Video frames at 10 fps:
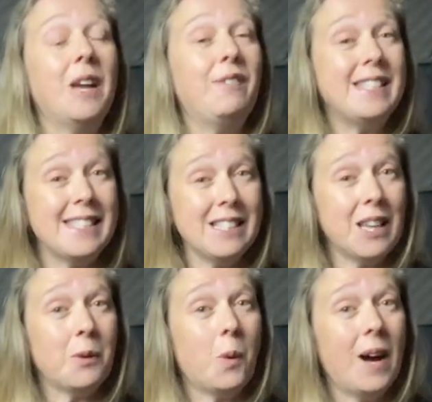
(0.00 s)
If it didn't
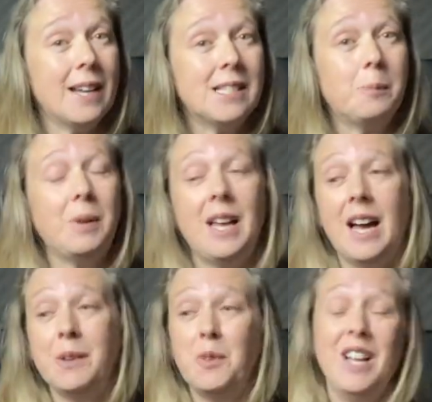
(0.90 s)
go quite to
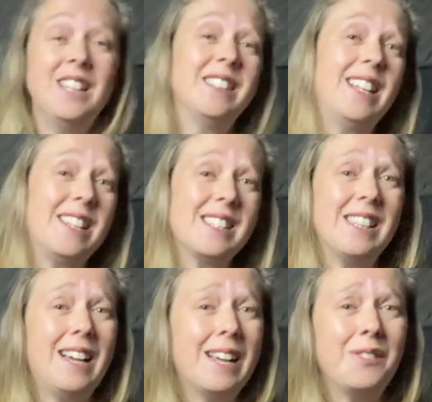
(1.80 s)
plan, well, that's
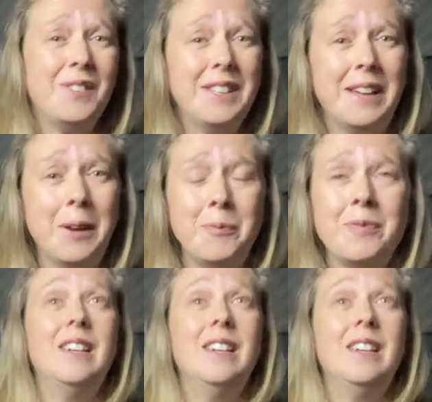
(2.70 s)
life, you know.